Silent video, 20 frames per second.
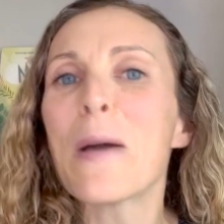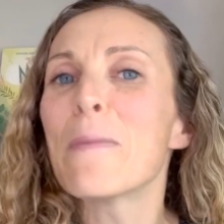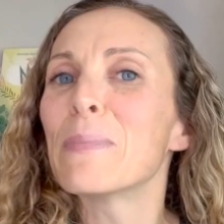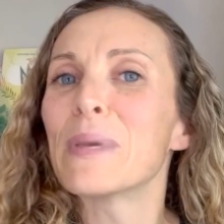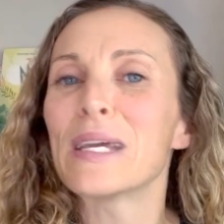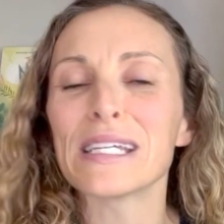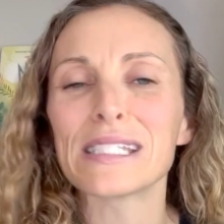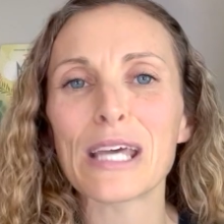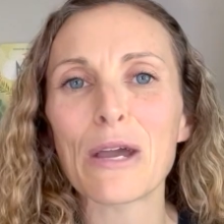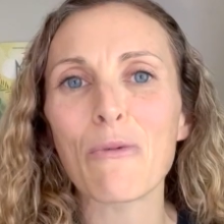
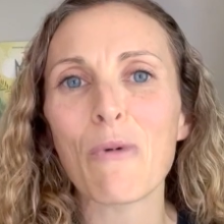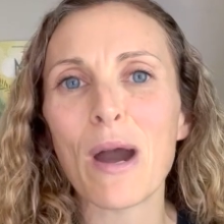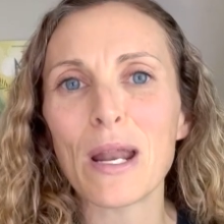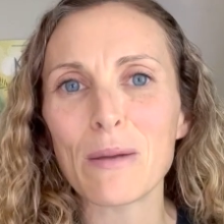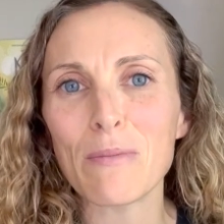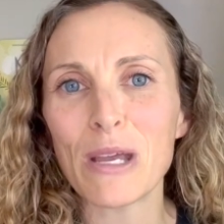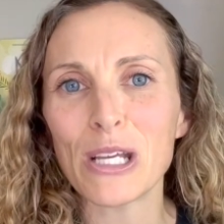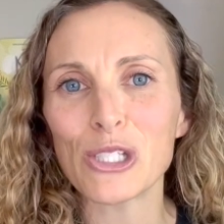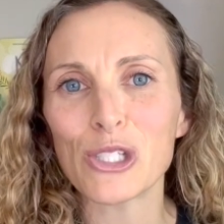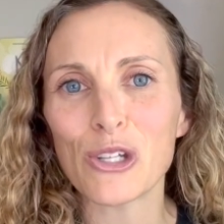because I want to
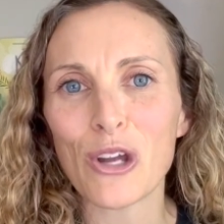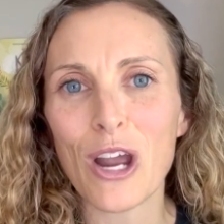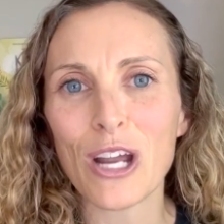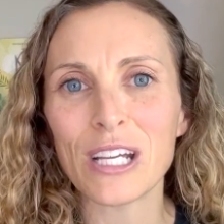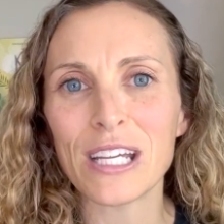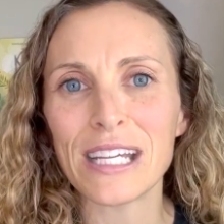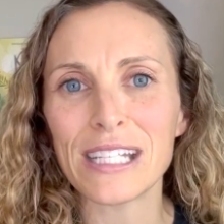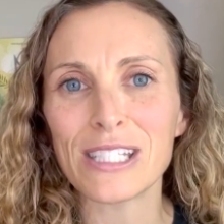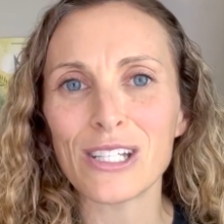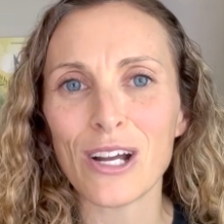make sure our
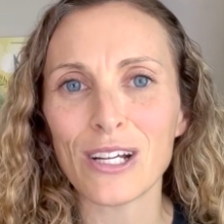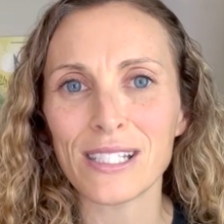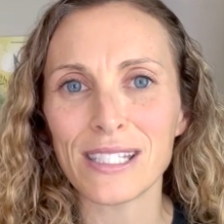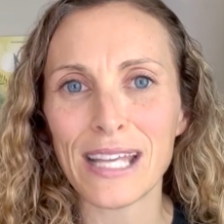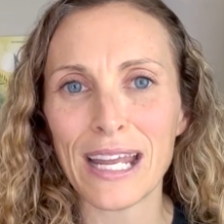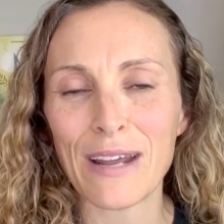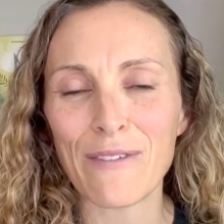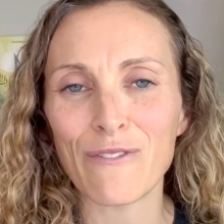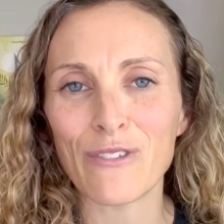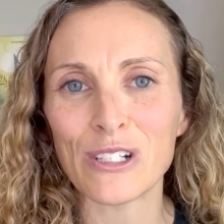kids are
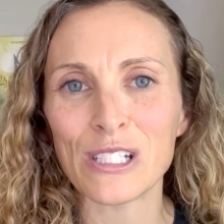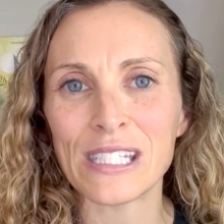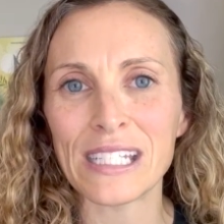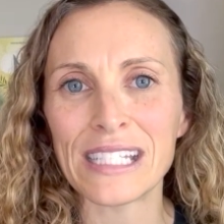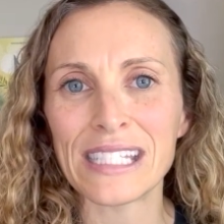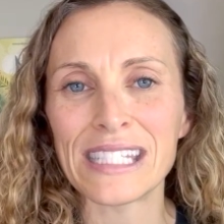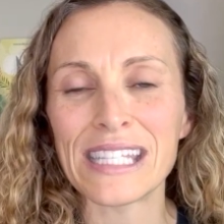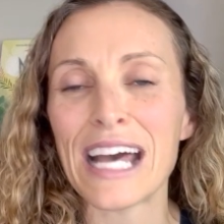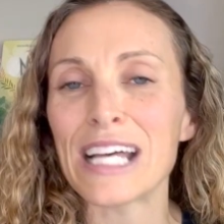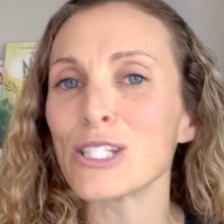set up for
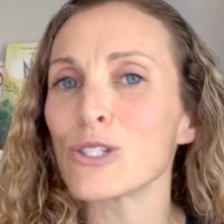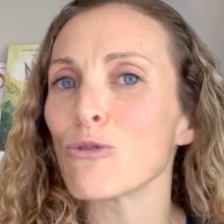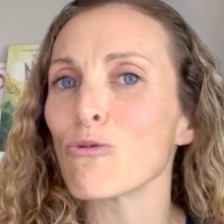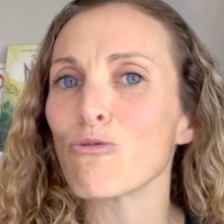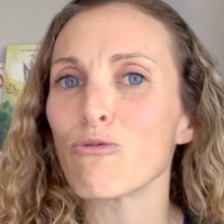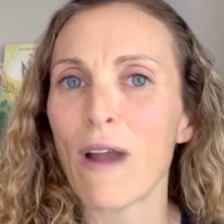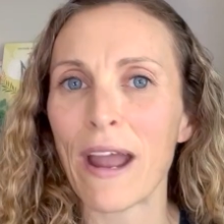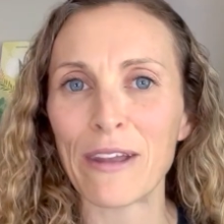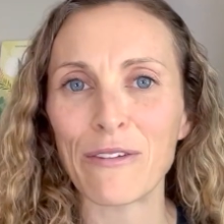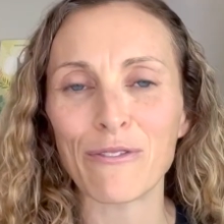success
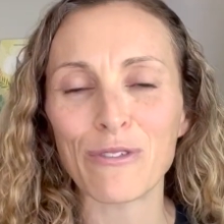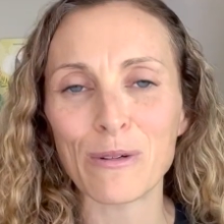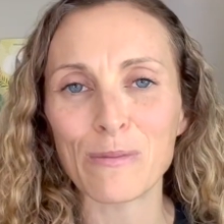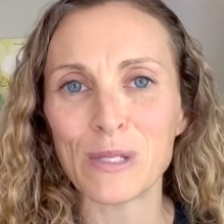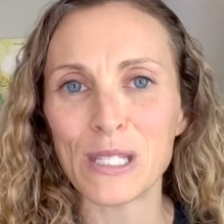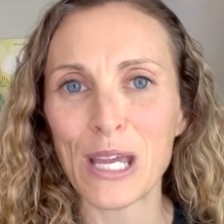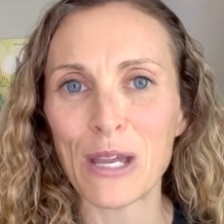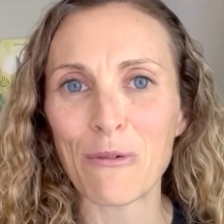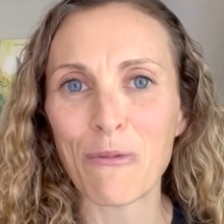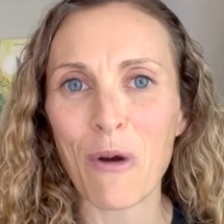right from
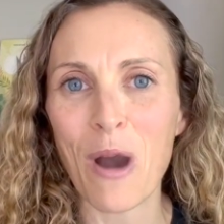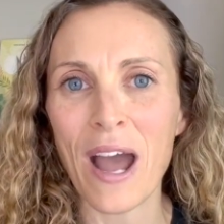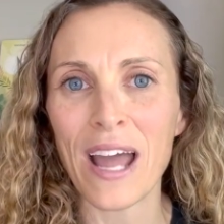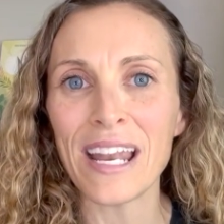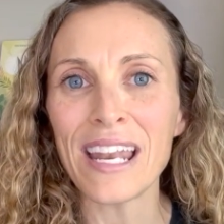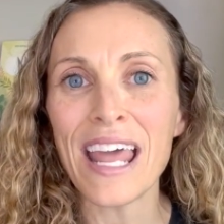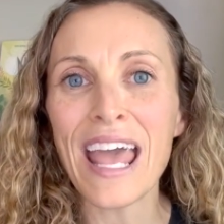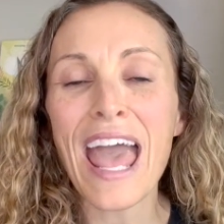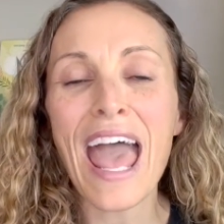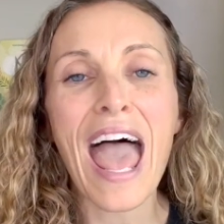day
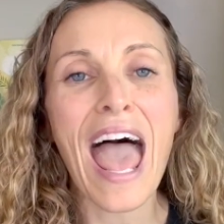one.